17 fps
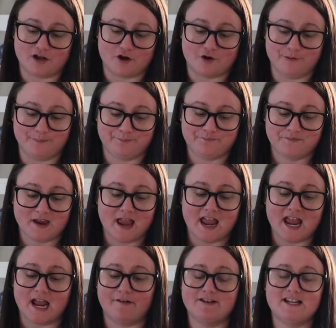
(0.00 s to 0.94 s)
So
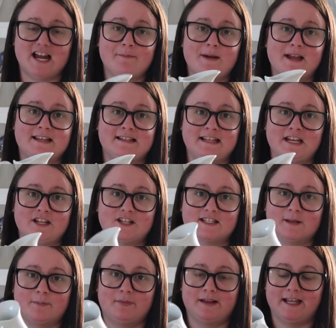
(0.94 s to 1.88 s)
every time I see
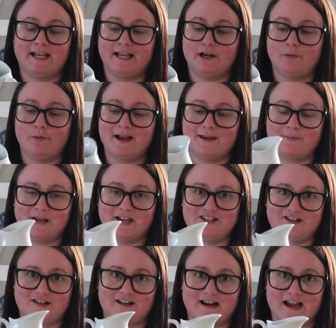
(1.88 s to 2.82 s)
just a plain white
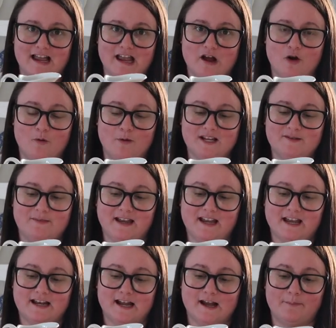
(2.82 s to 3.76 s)
picture, I always
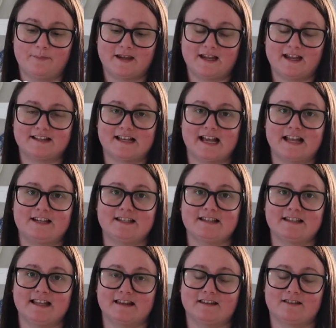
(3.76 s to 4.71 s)
pick it up because I
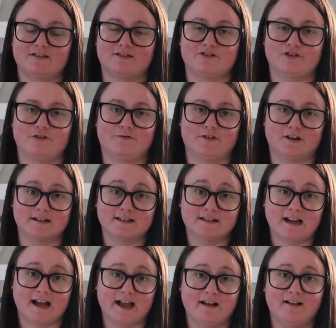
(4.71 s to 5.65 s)
just think that they're so
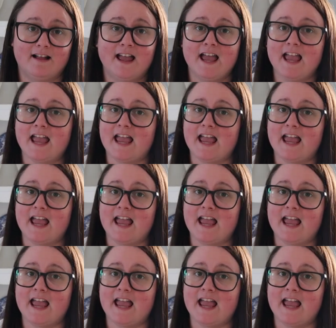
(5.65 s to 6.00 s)
versatile